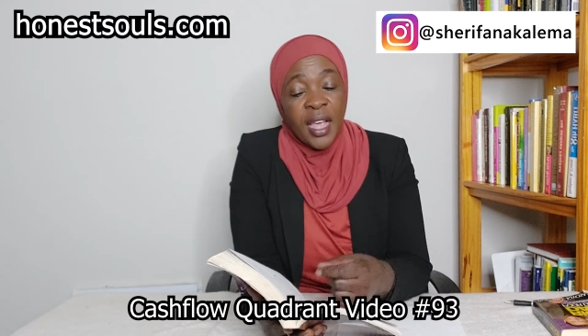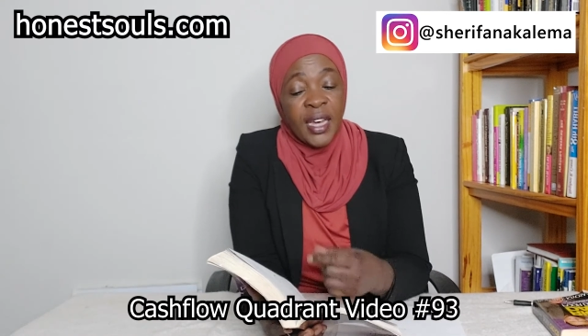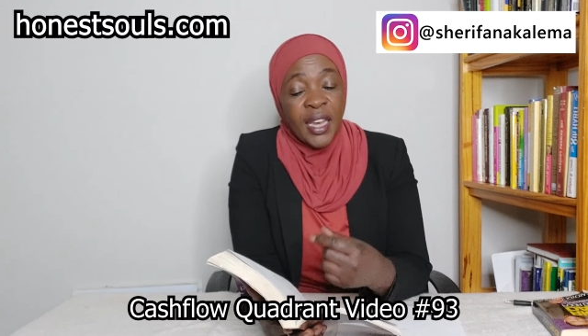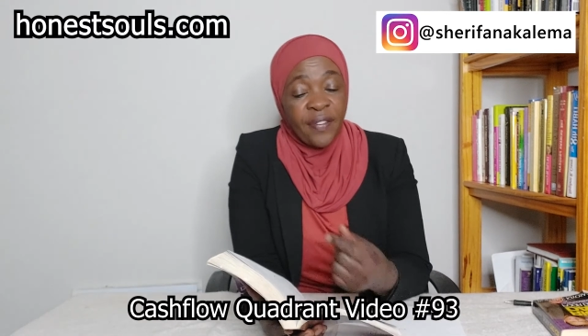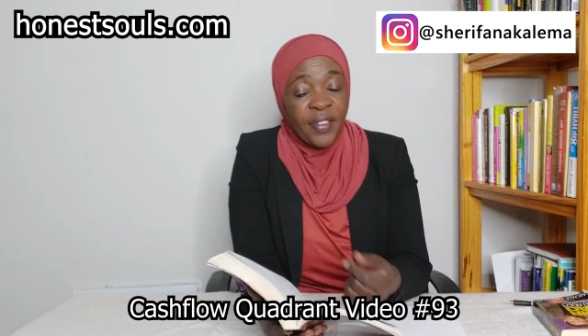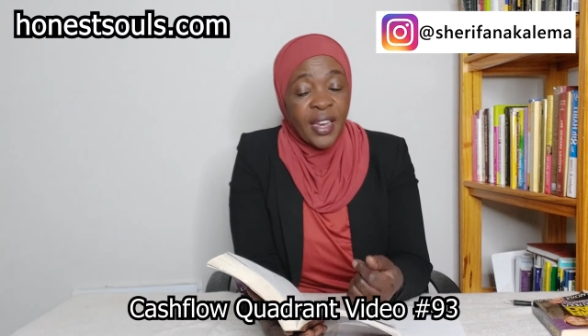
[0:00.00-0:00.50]

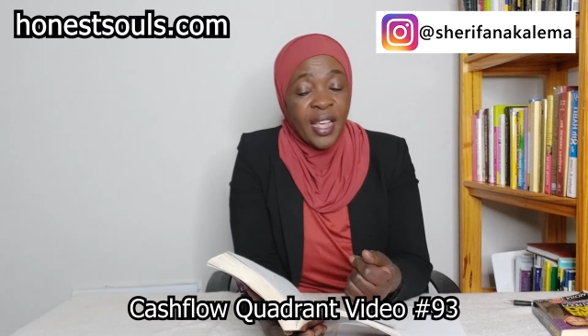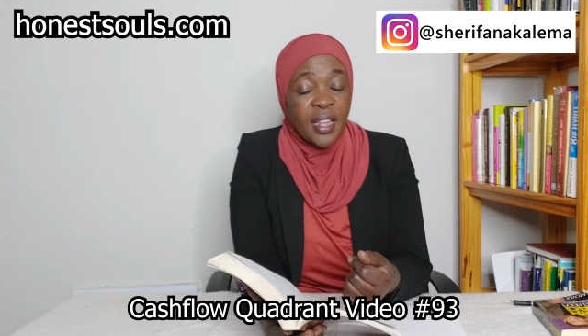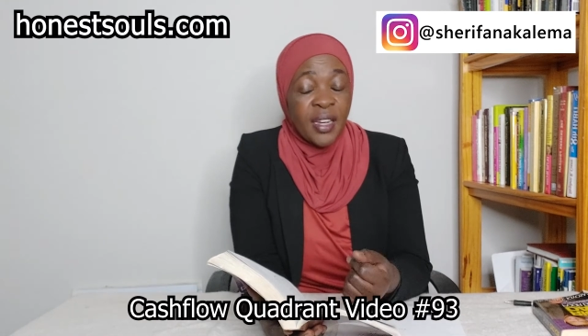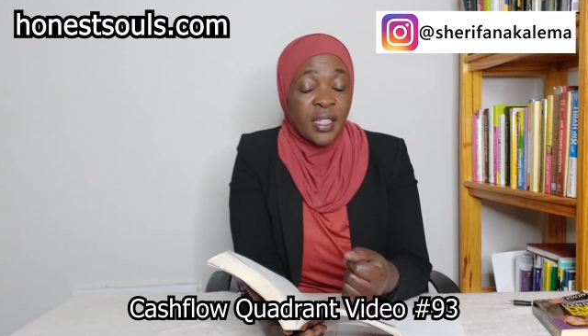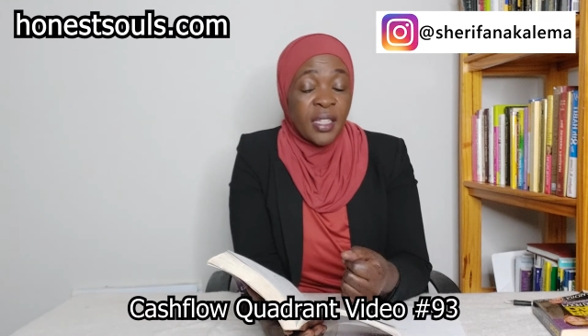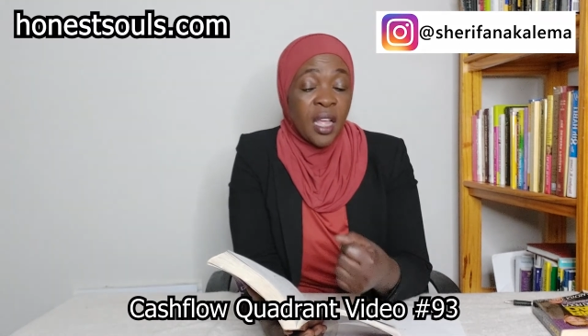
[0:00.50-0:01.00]

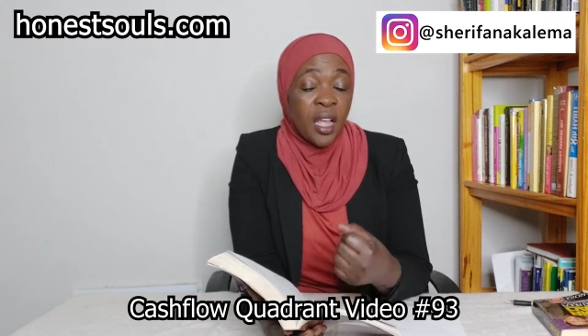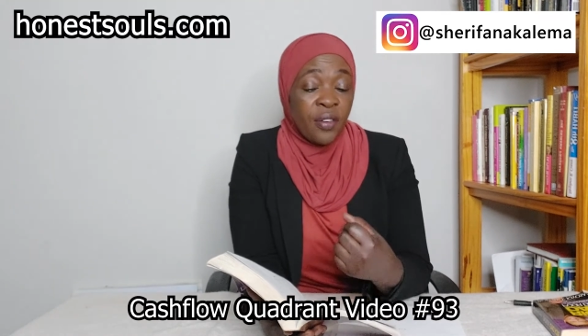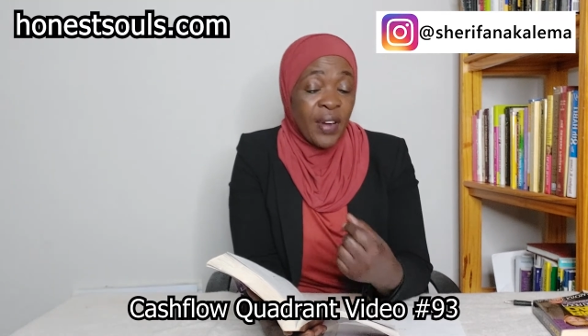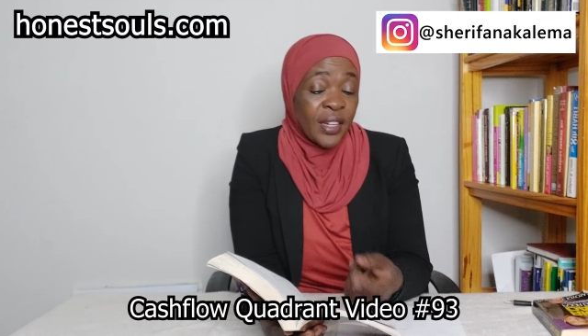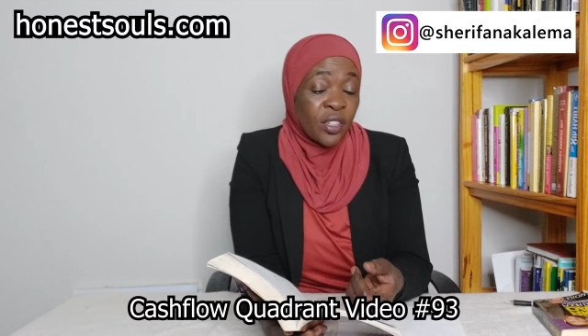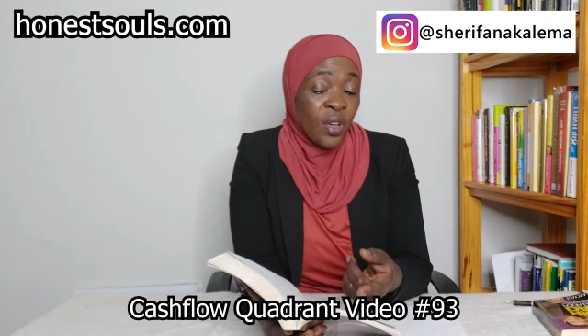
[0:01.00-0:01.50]
dividends,
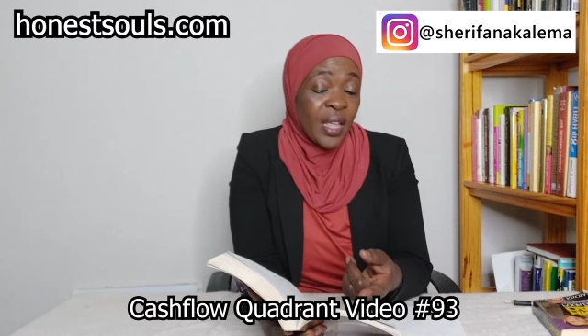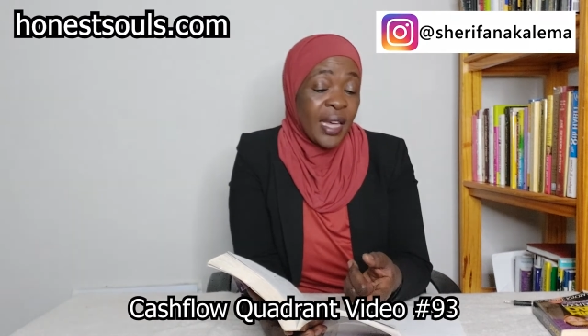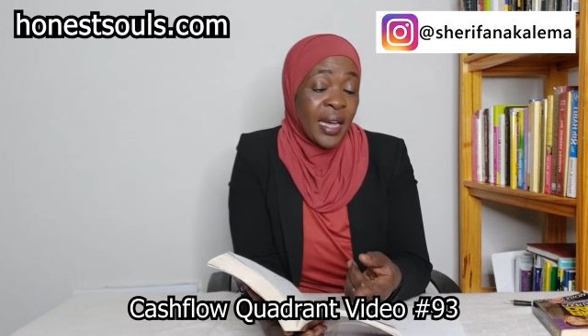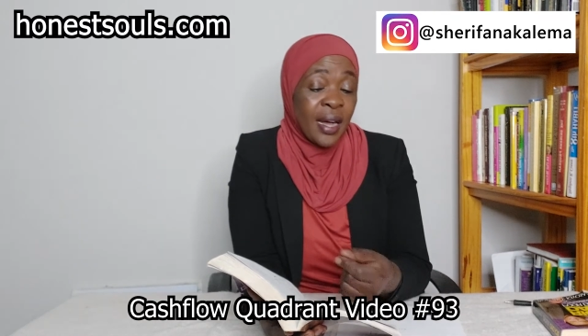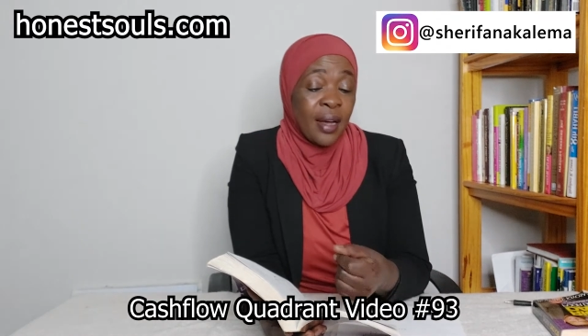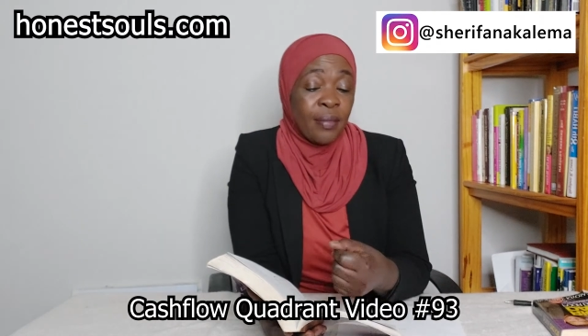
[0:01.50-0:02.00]
rental
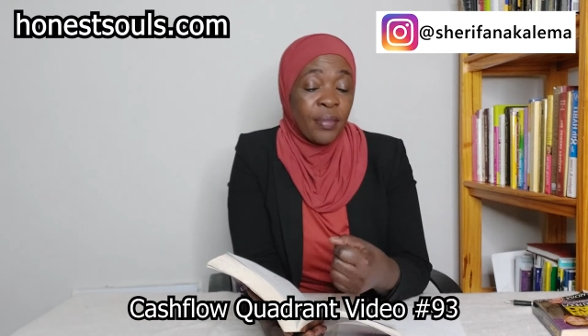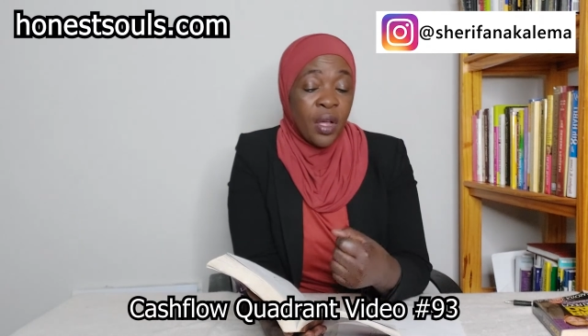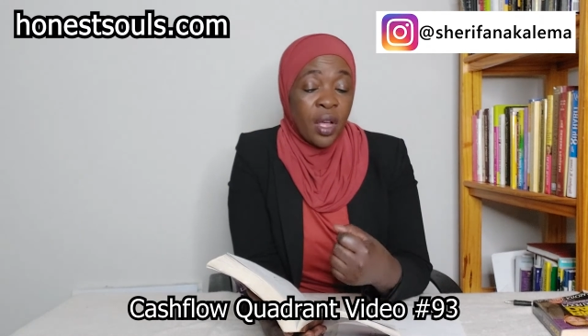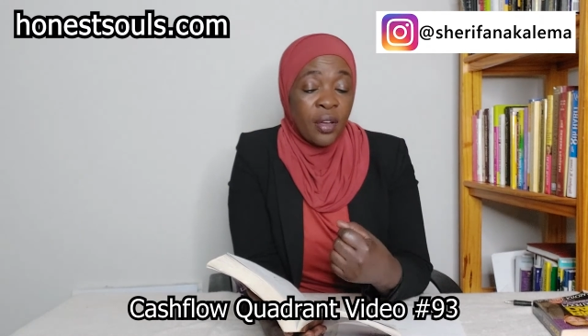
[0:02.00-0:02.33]
income,